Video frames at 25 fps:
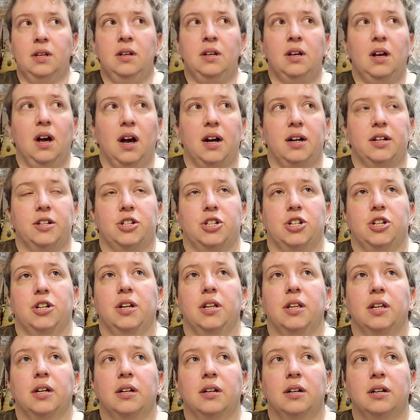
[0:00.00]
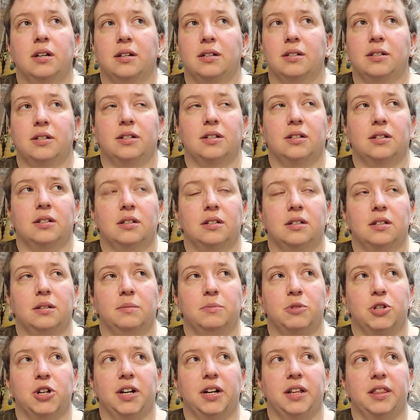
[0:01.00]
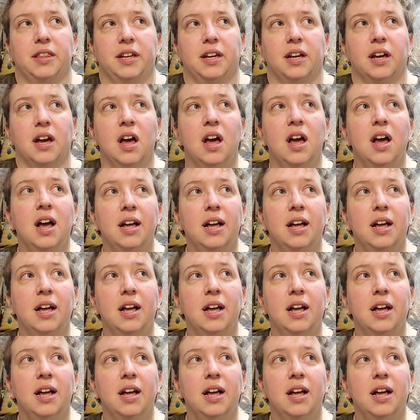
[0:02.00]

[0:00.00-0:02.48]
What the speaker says: gosh, I'm trying to think.